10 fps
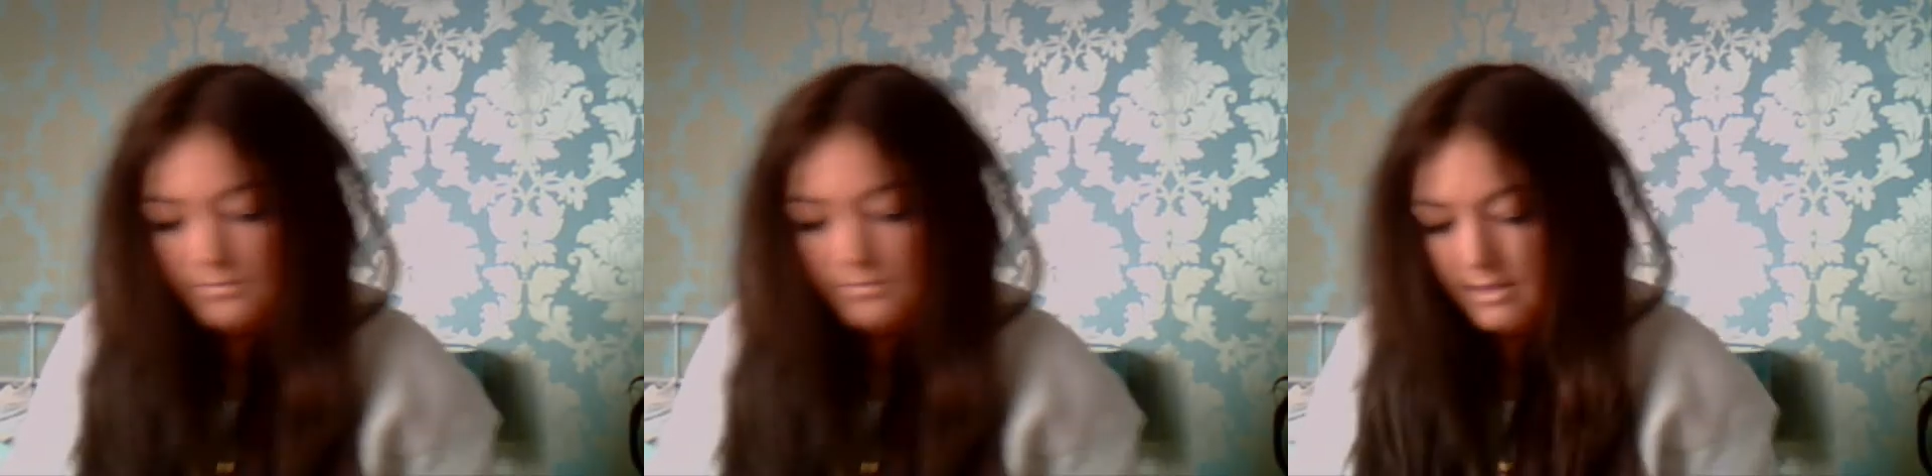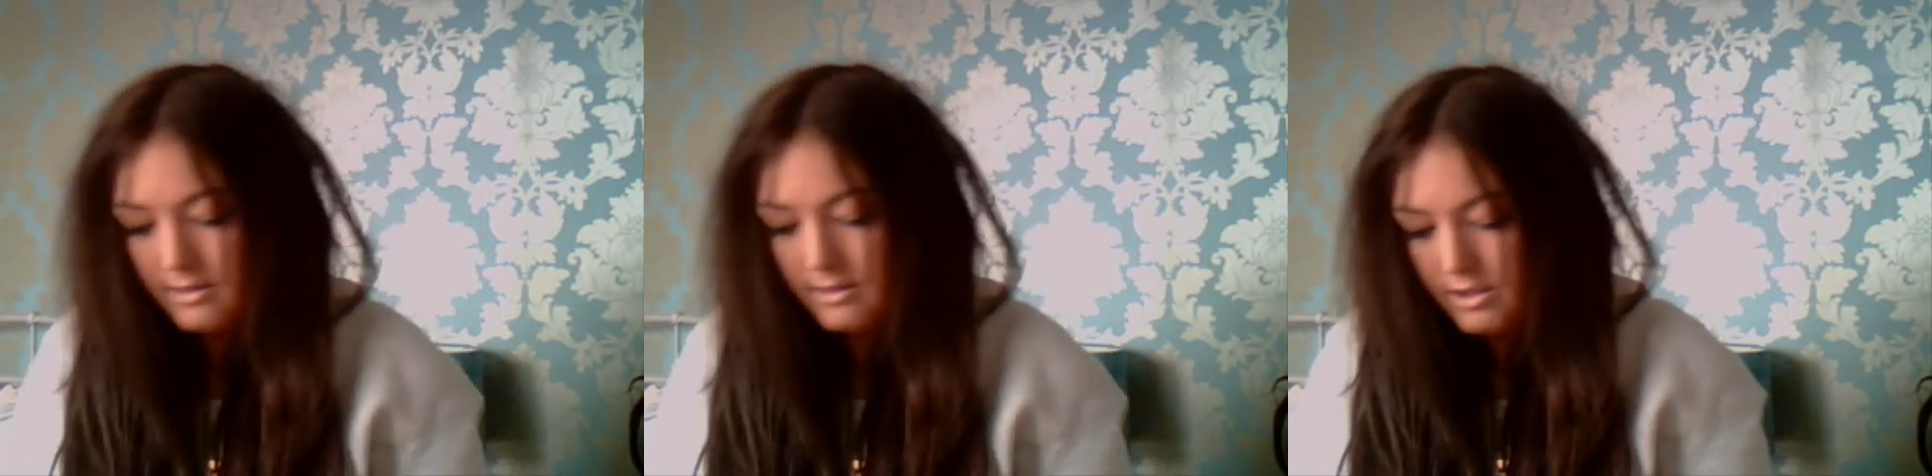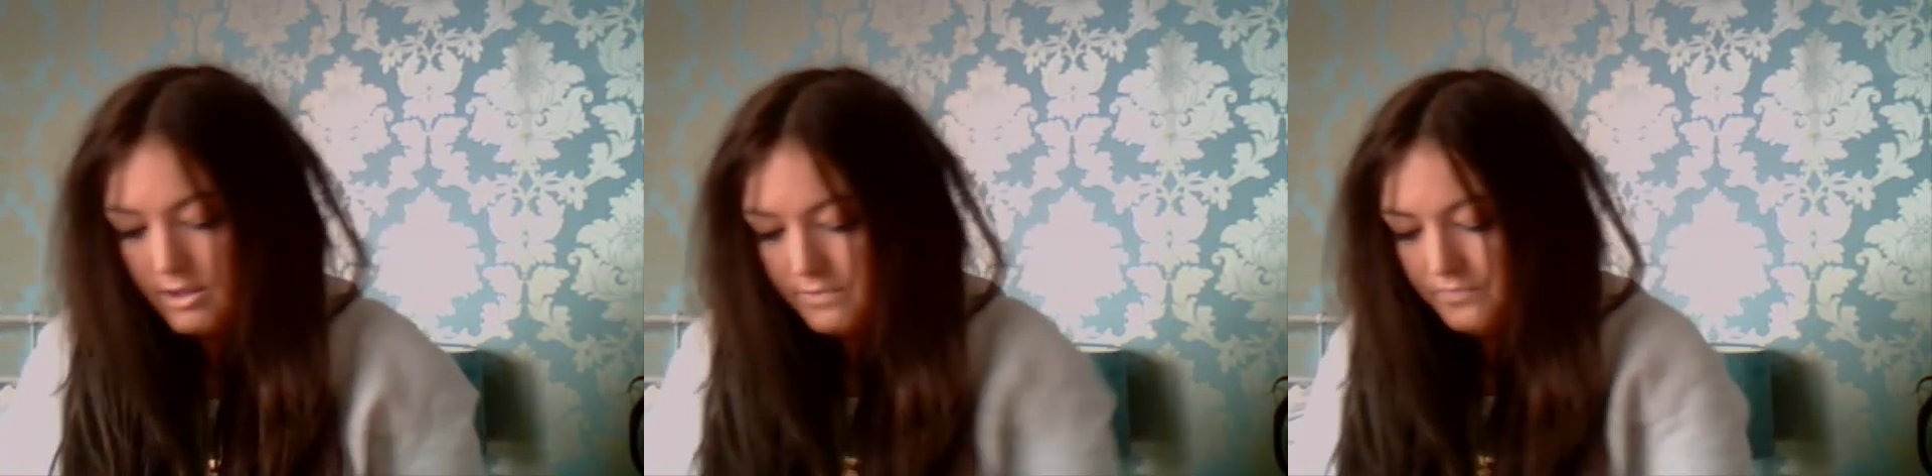that's good.
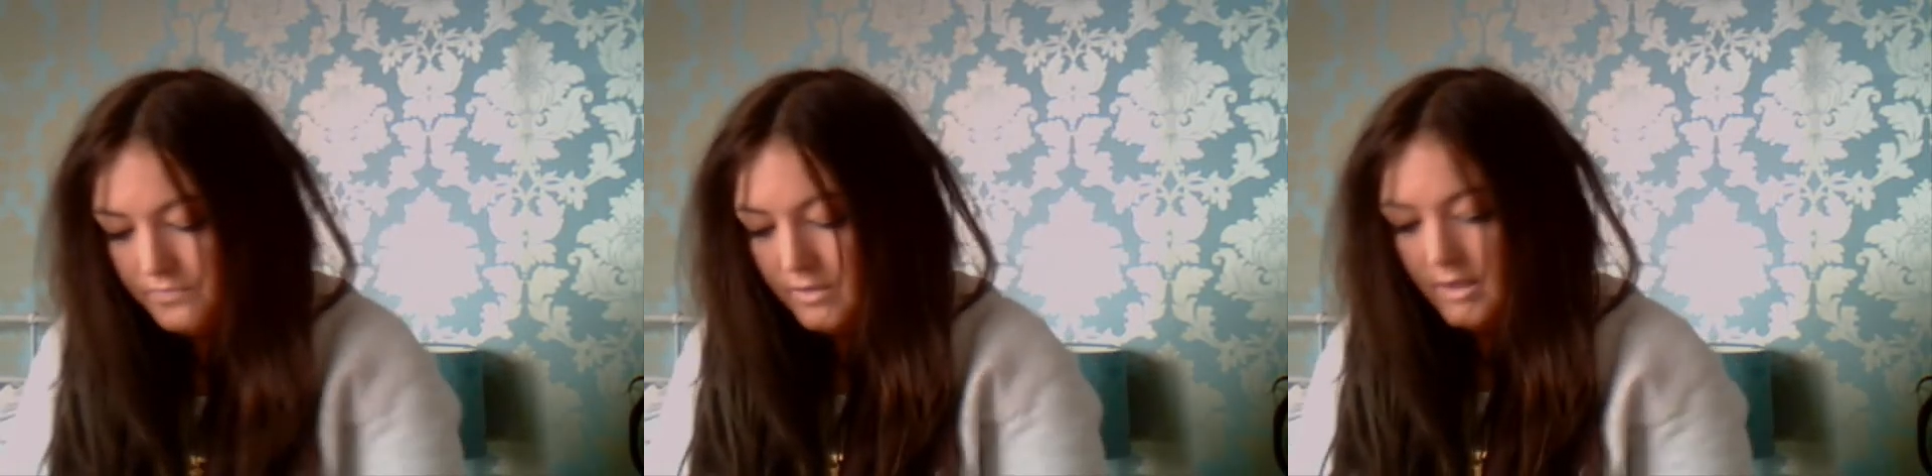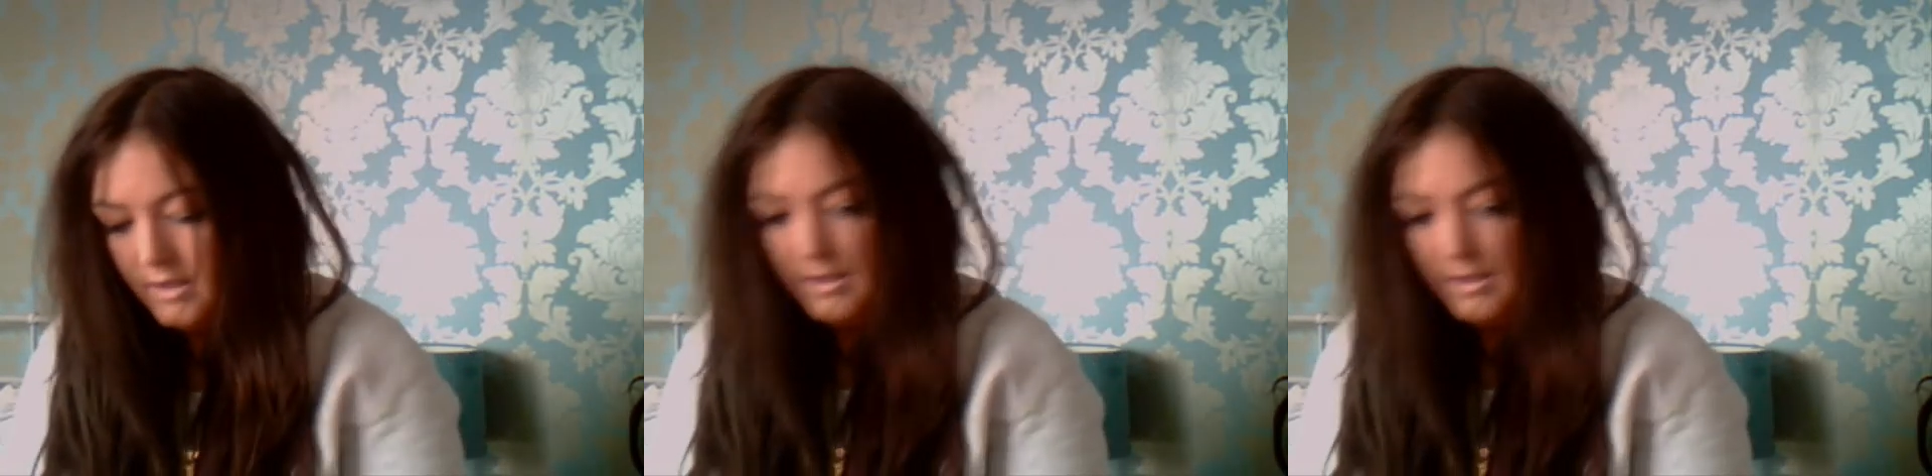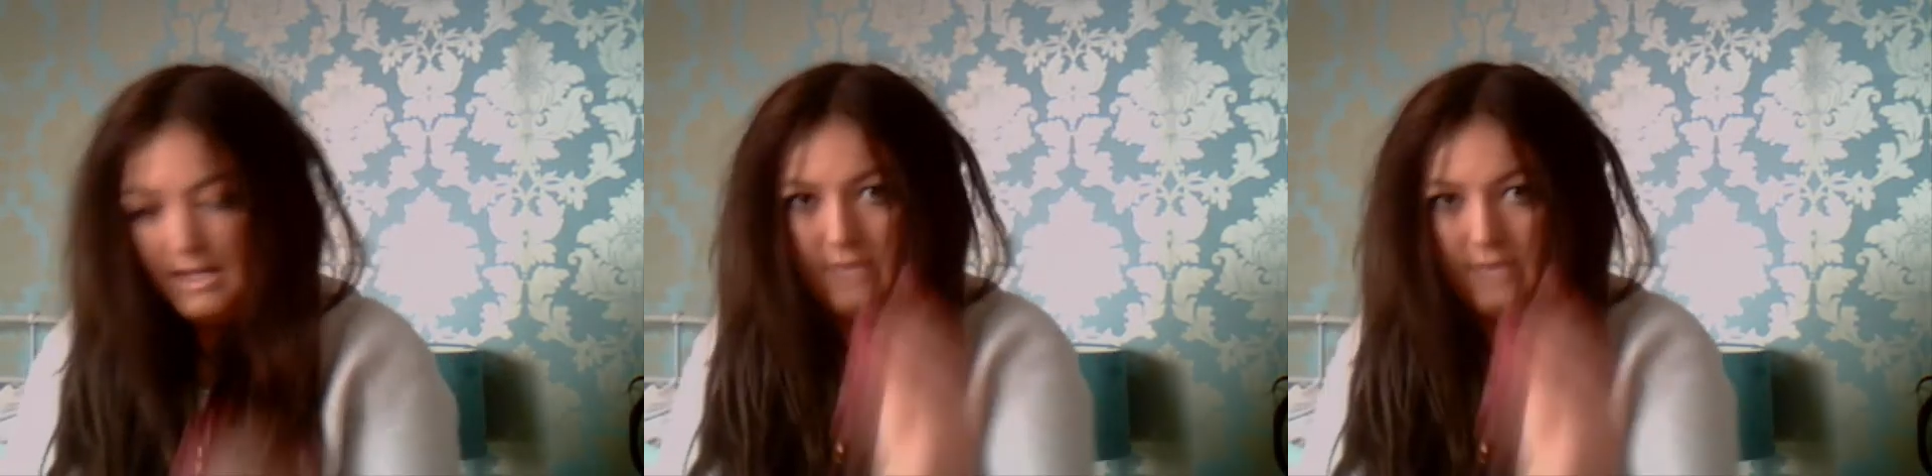I
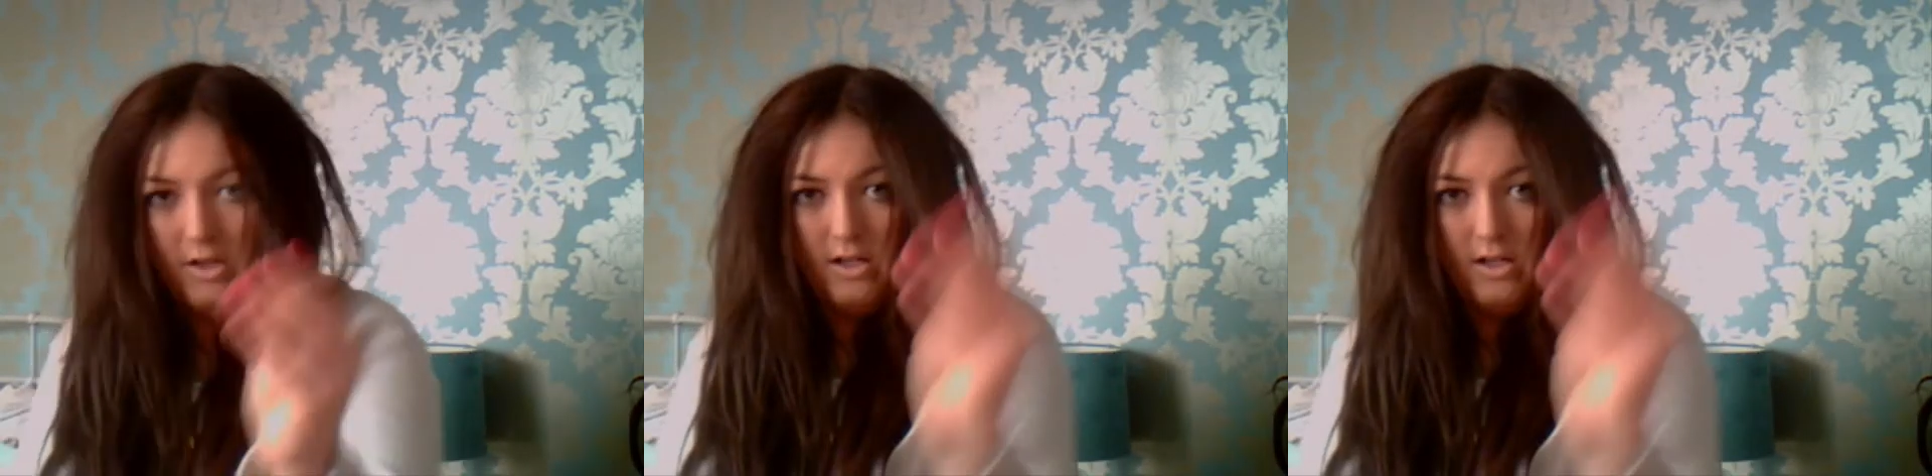have a